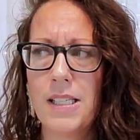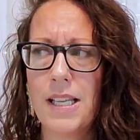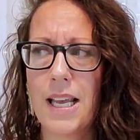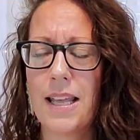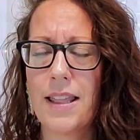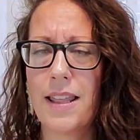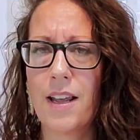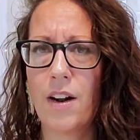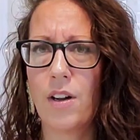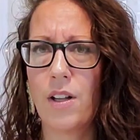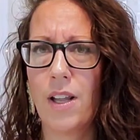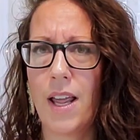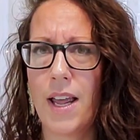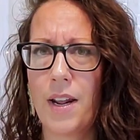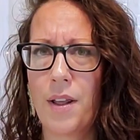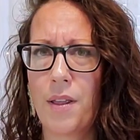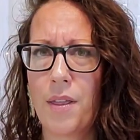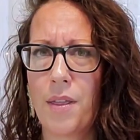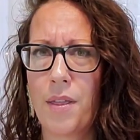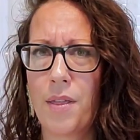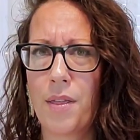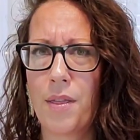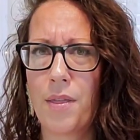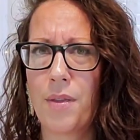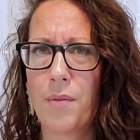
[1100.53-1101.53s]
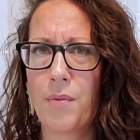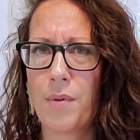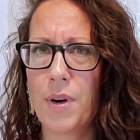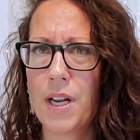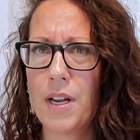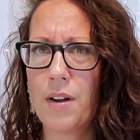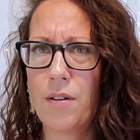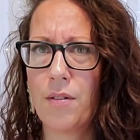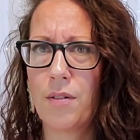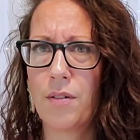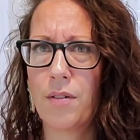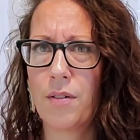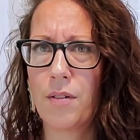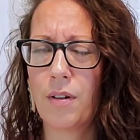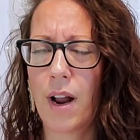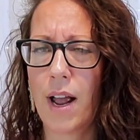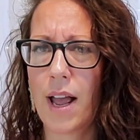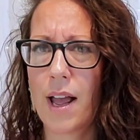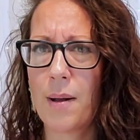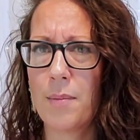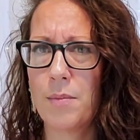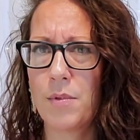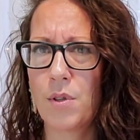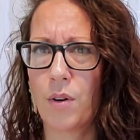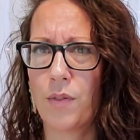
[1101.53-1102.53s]
they're like 3
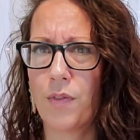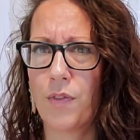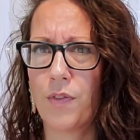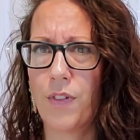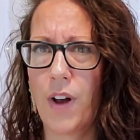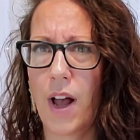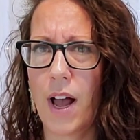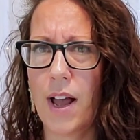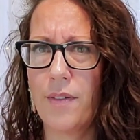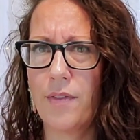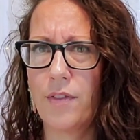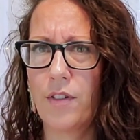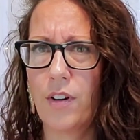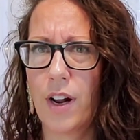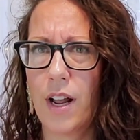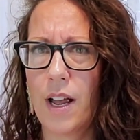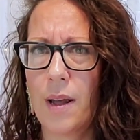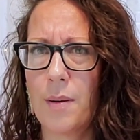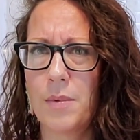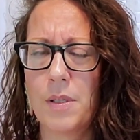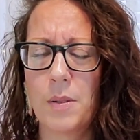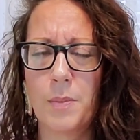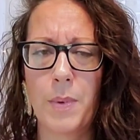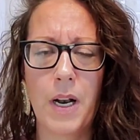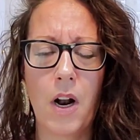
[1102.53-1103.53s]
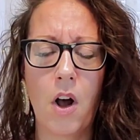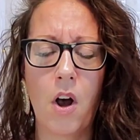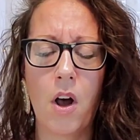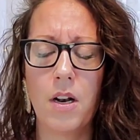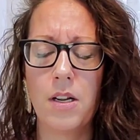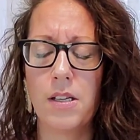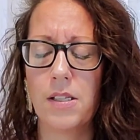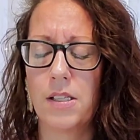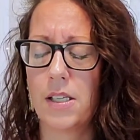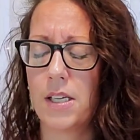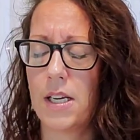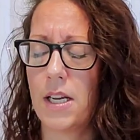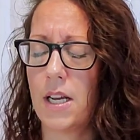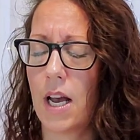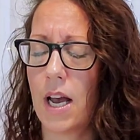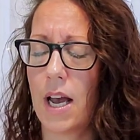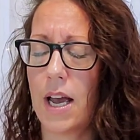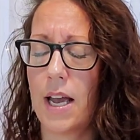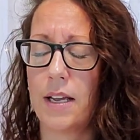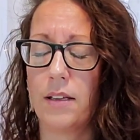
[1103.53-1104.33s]
grams or 5 grams, but honestly